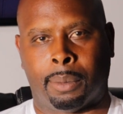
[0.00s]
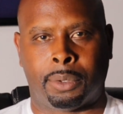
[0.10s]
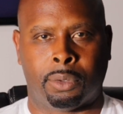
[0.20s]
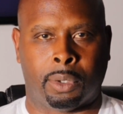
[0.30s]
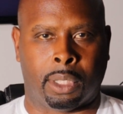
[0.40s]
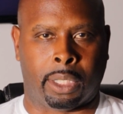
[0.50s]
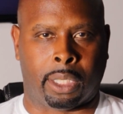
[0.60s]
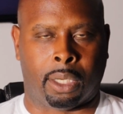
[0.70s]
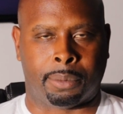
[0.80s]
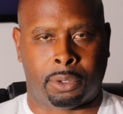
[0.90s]
up to
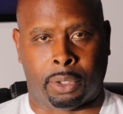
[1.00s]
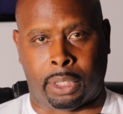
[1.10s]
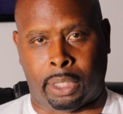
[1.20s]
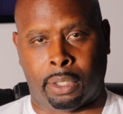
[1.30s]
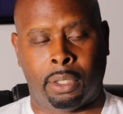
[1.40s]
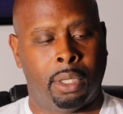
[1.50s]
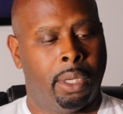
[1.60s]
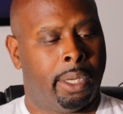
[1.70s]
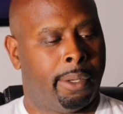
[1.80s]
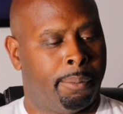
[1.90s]
a year,
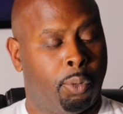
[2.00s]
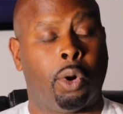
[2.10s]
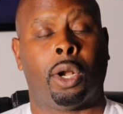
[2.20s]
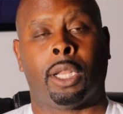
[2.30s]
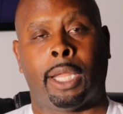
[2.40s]
and more